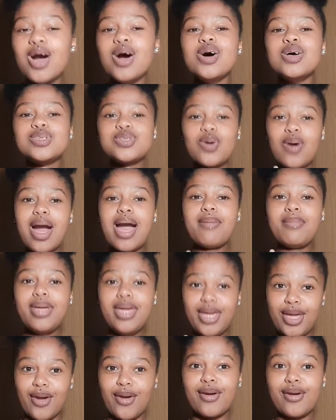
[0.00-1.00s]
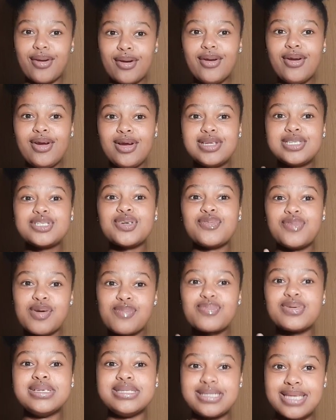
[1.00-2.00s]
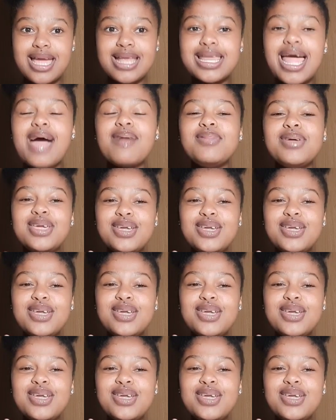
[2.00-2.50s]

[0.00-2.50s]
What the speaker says: So I'm here to represent my